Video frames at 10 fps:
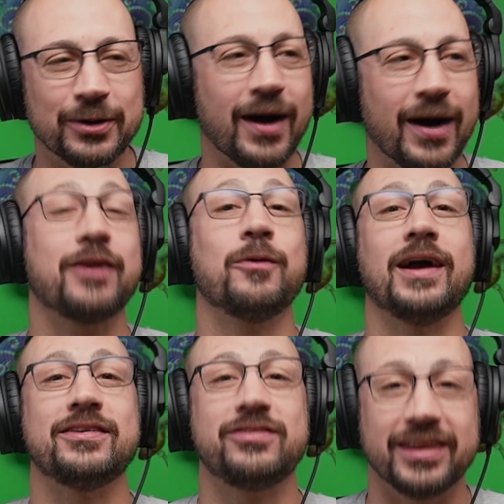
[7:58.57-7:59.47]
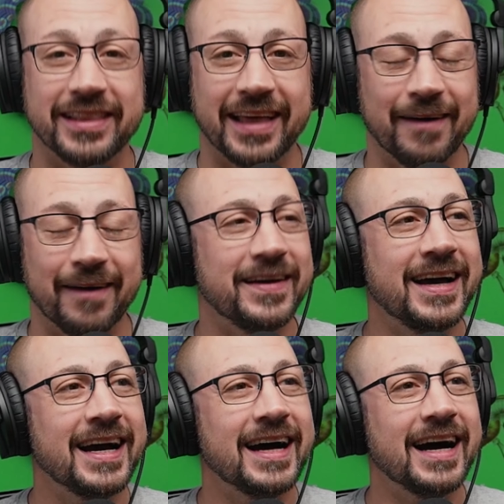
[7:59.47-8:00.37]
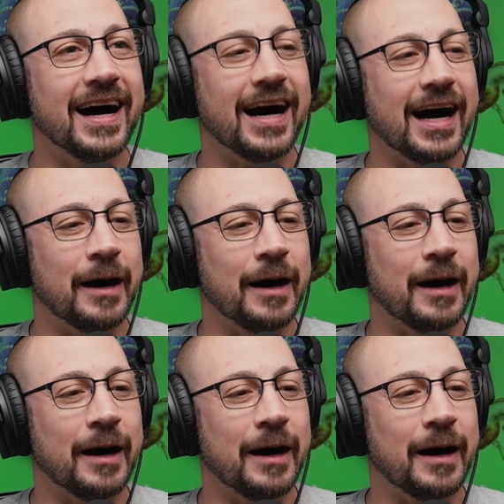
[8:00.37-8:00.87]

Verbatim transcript: I question them um,